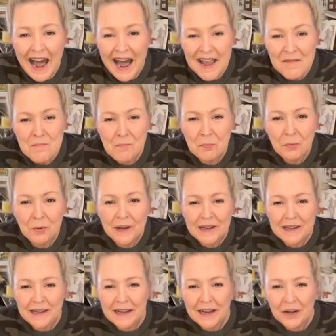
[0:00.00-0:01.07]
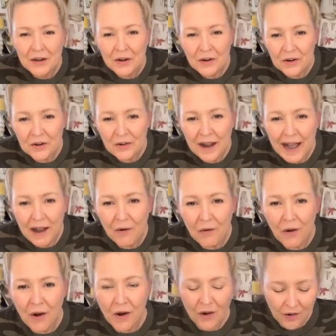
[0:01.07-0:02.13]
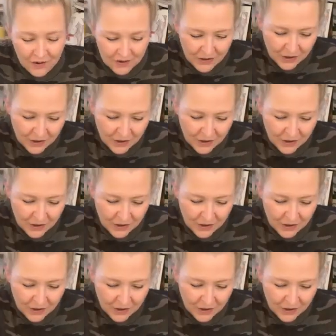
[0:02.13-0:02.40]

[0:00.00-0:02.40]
Hi, Brittany, girl. How are